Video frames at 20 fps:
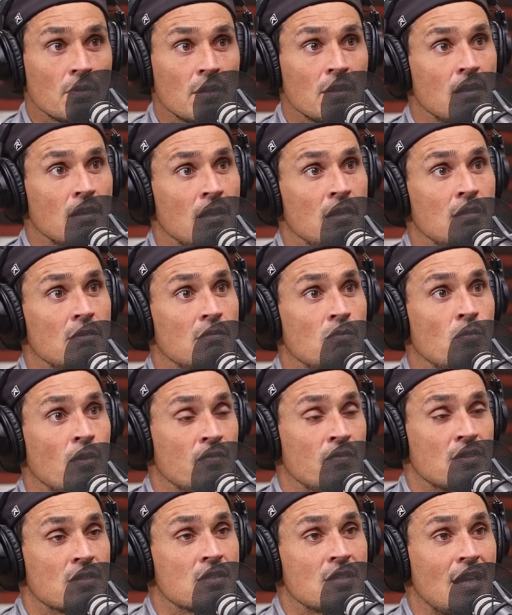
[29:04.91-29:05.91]
And
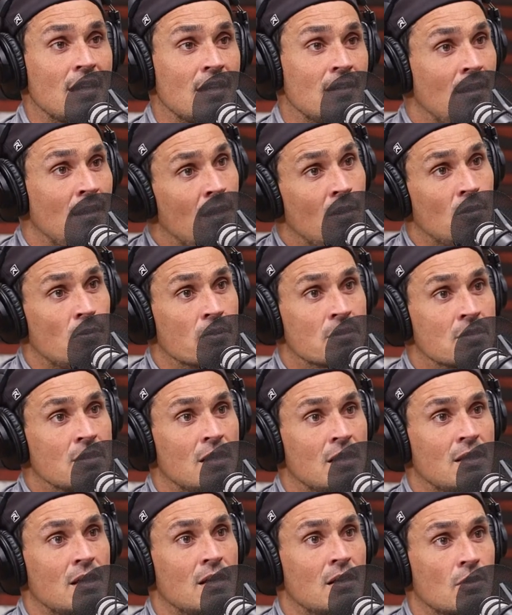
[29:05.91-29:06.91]
we've decided no, it's
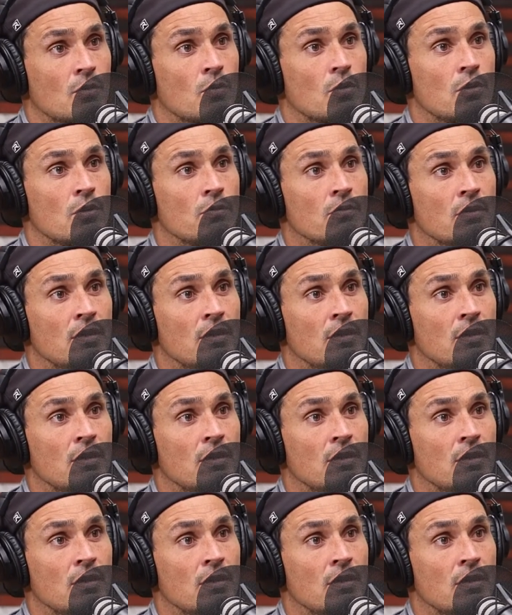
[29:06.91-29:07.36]
not the end of the world.